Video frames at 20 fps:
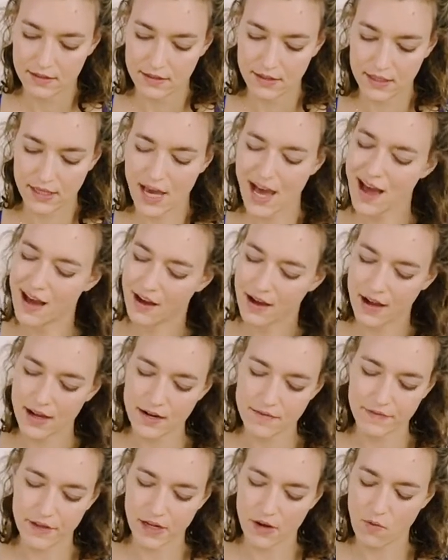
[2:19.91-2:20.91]
yeah, kind
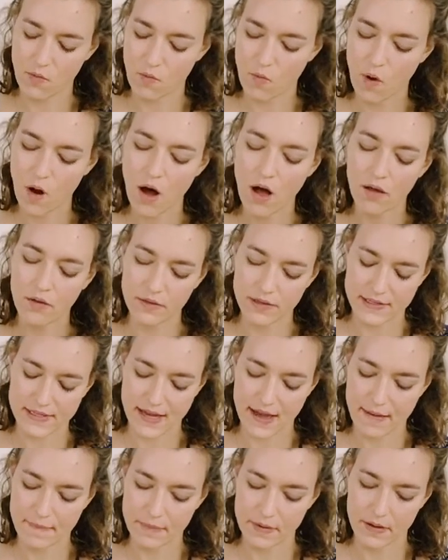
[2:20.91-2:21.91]
of like a wall is
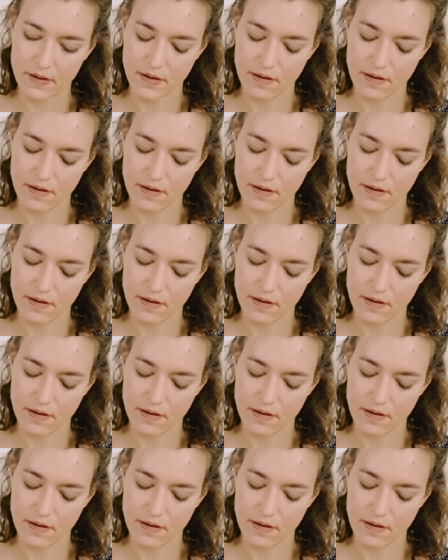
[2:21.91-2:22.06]
up,